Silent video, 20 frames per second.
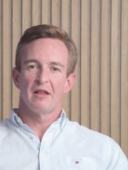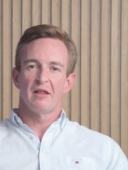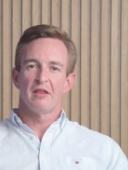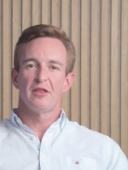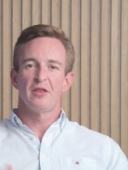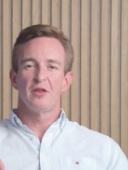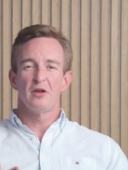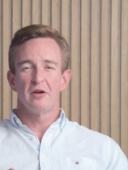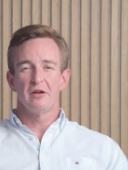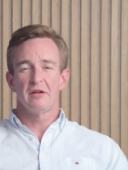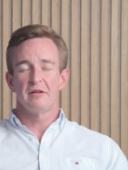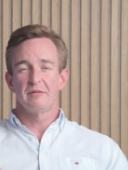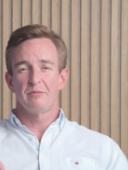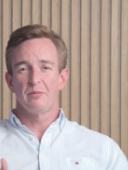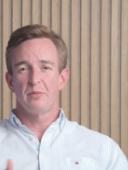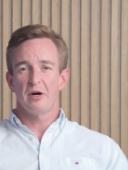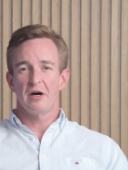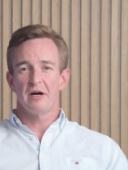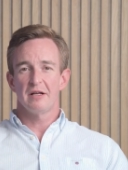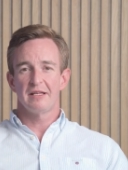Third
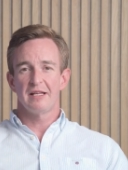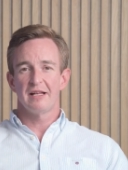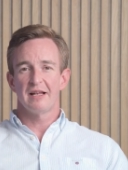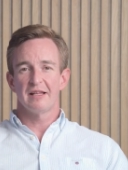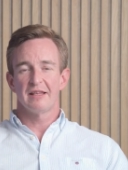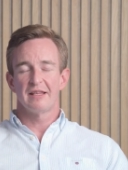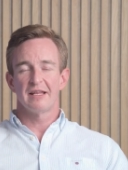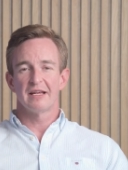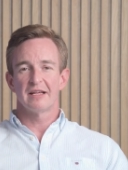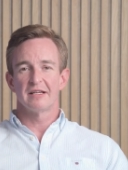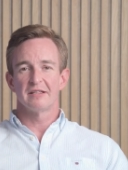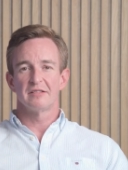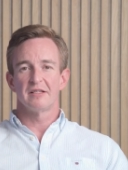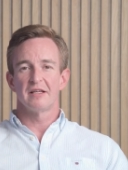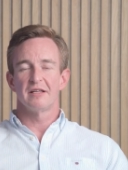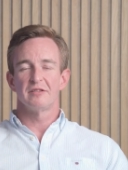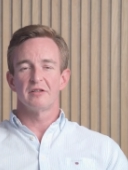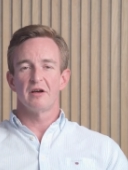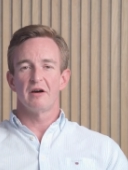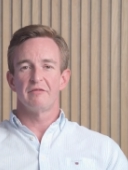part that I think
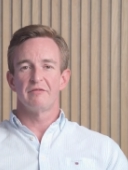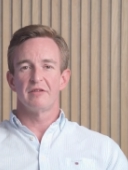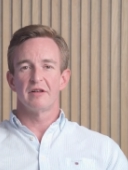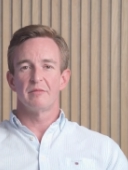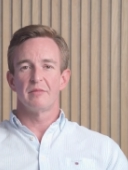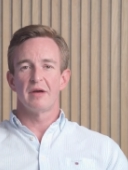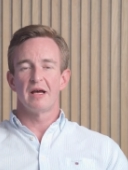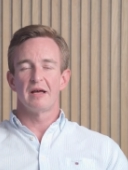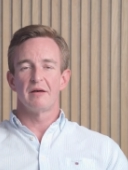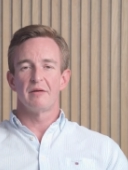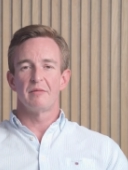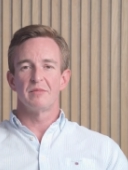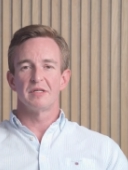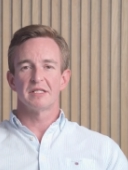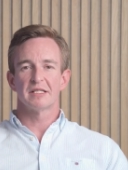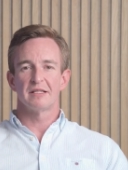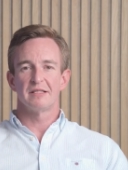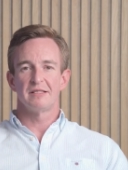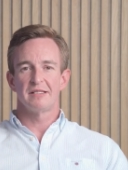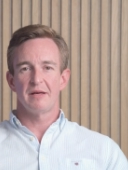is often a
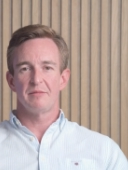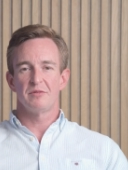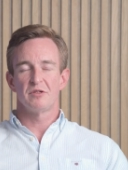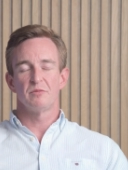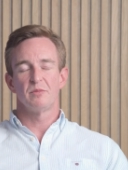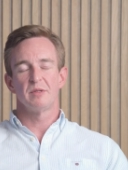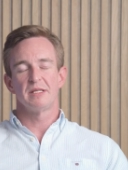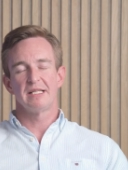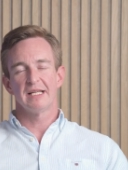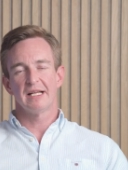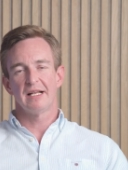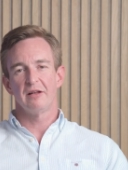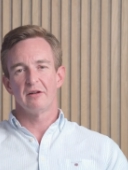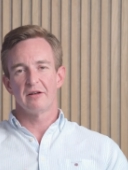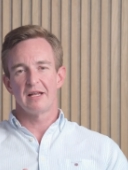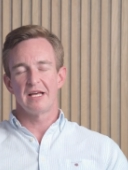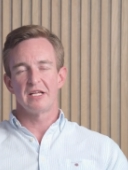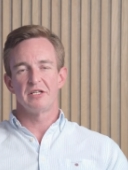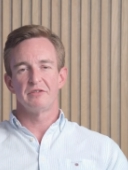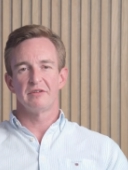misconception,
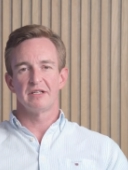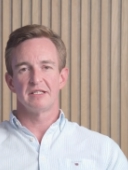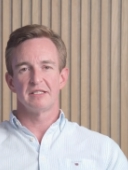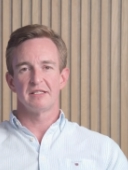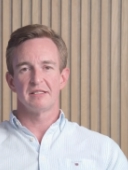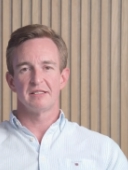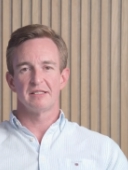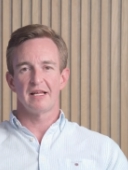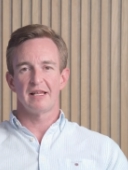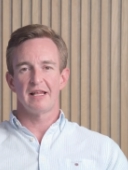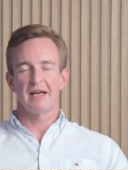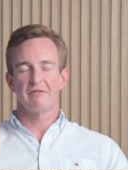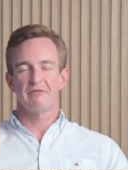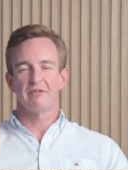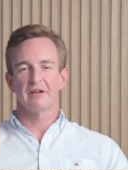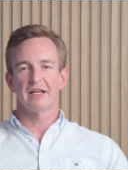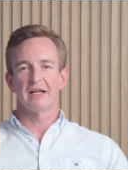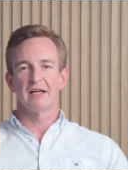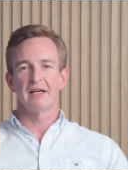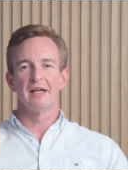particularly on hedge funds in South
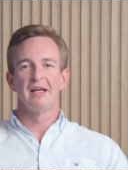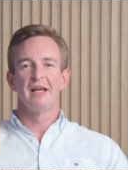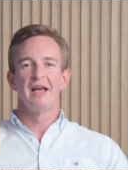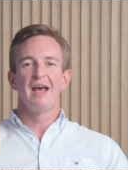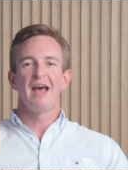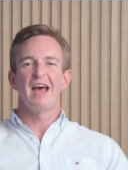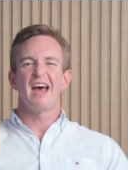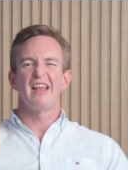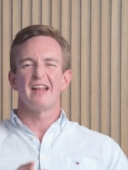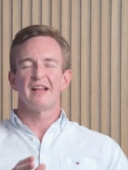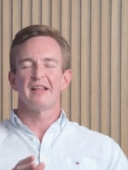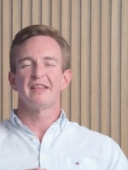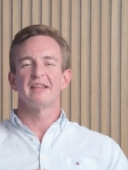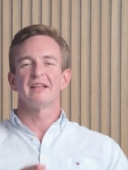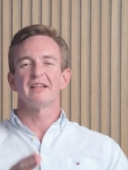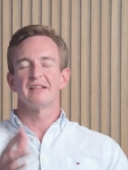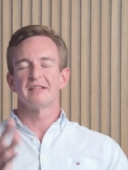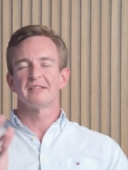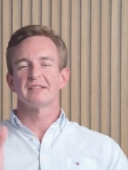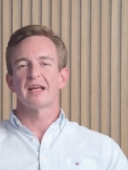Africa, and I
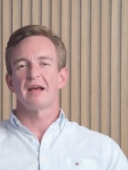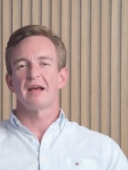think this